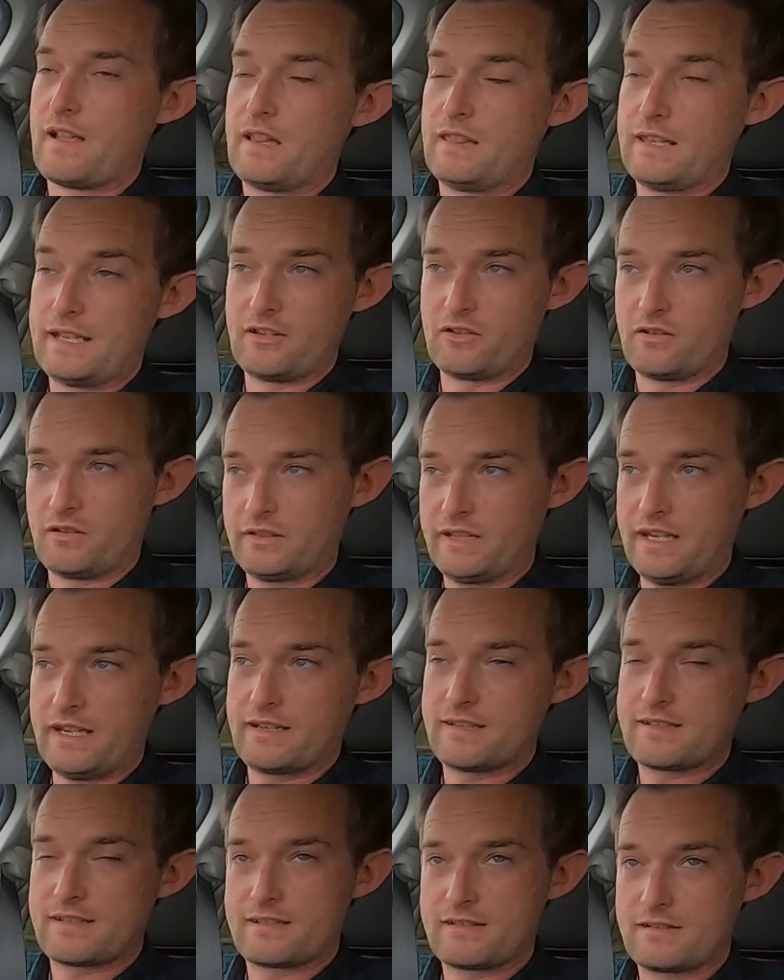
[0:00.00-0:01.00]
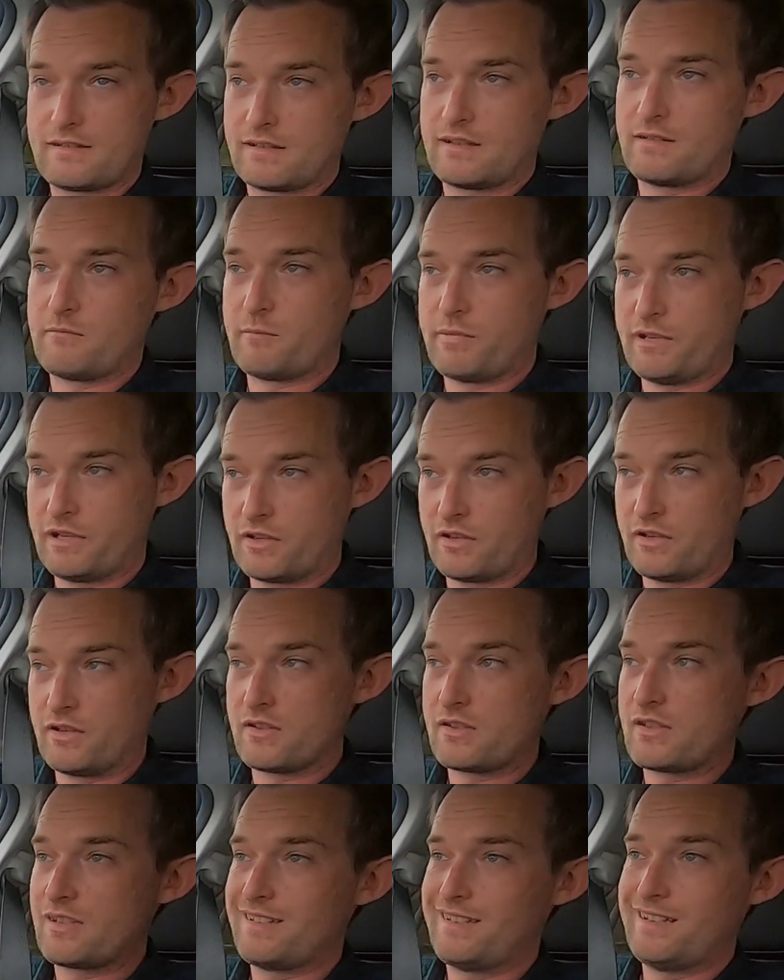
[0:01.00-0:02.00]
like hotcakes,
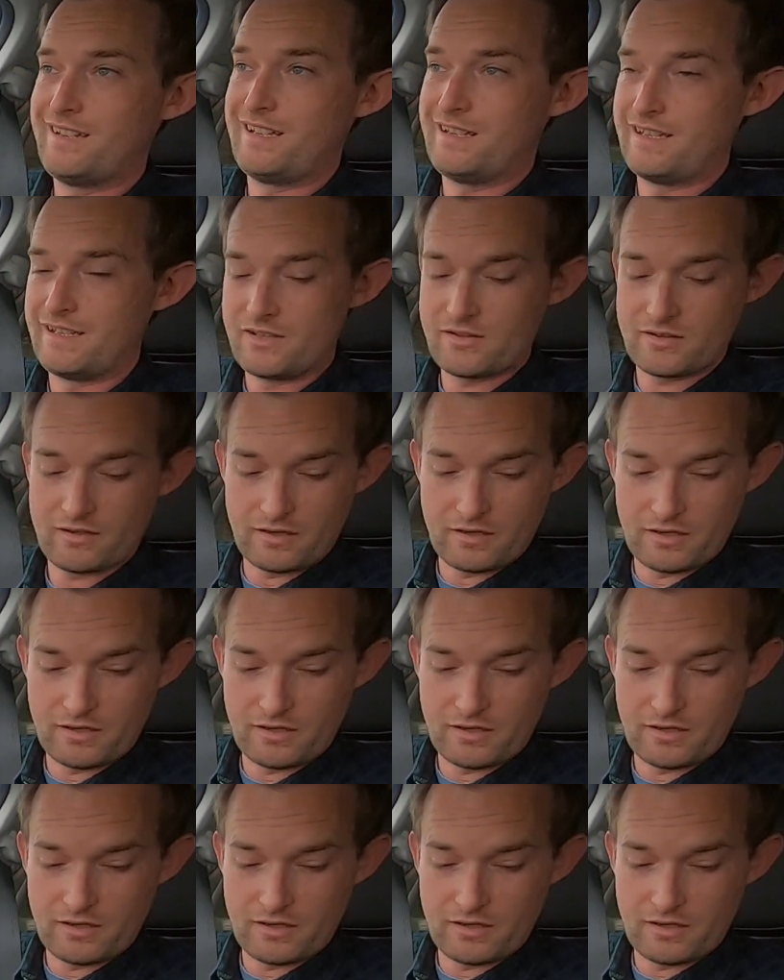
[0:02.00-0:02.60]
because it is